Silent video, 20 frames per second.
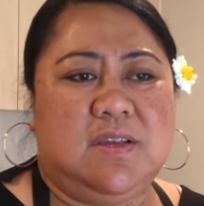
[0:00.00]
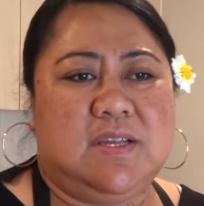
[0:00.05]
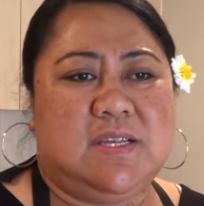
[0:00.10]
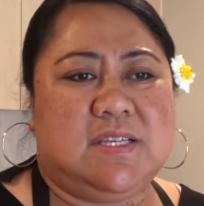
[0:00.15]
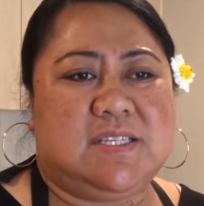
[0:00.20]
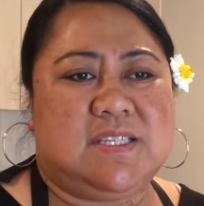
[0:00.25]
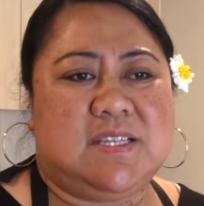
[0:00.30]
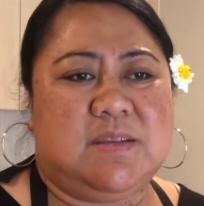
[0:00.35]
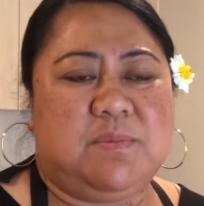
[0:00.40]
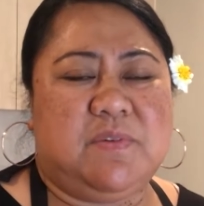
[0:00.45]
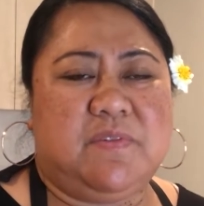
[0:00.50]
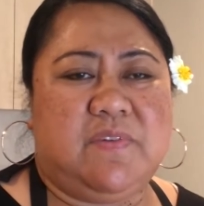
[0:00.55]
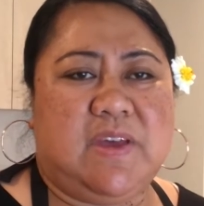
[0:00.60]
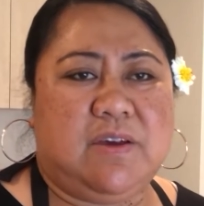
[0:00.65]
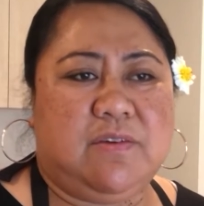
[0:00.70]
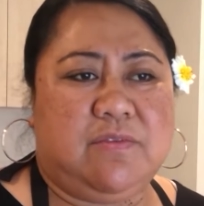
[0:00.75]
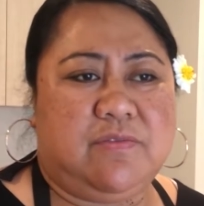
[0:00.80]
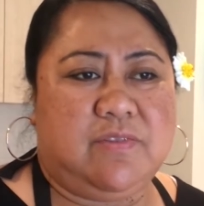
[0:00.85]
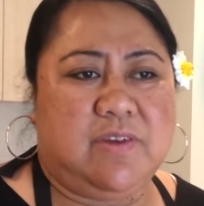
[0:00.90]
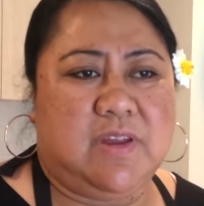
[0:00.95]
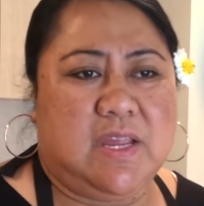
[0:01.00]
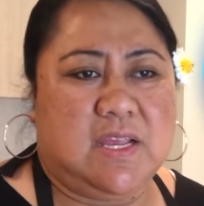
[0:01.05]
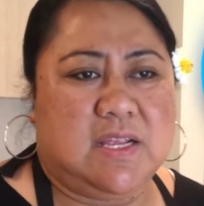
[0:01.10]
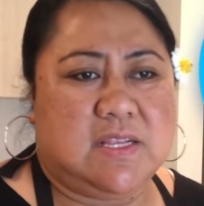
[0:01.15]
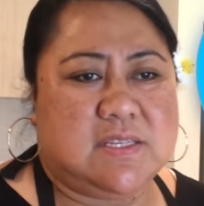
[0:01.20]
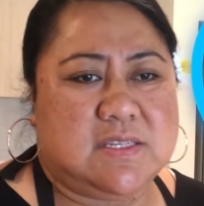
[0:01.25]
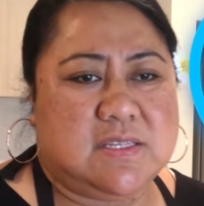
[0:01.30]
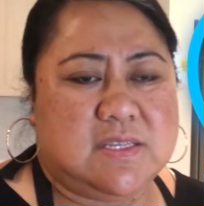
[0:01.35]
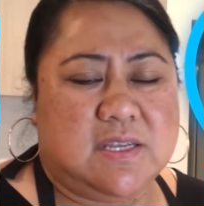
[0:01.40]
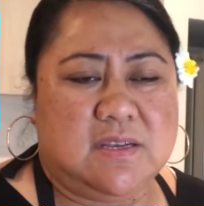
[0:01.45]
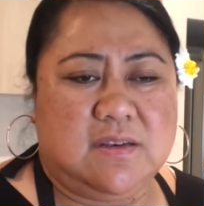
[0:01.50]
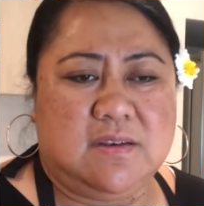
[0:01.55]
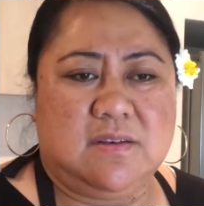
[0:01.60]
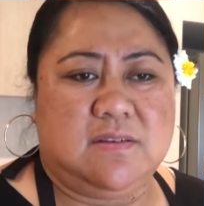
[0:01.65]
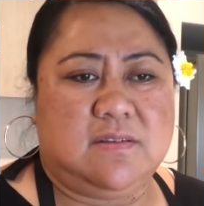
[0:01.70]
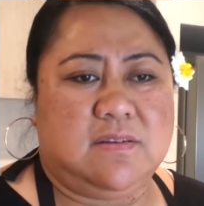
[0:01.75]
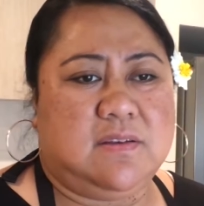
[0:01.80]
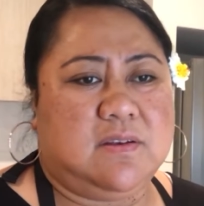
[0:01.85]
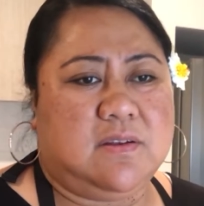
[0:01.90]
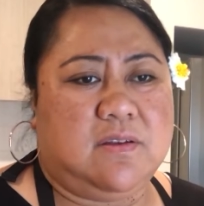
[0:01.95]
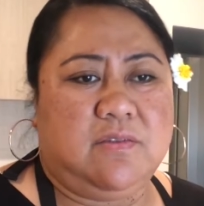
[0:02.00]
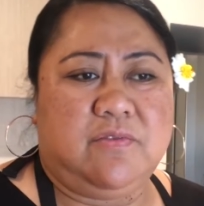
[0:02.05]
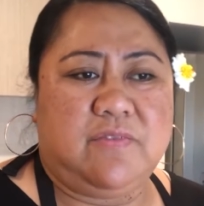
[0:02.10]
some of our friends and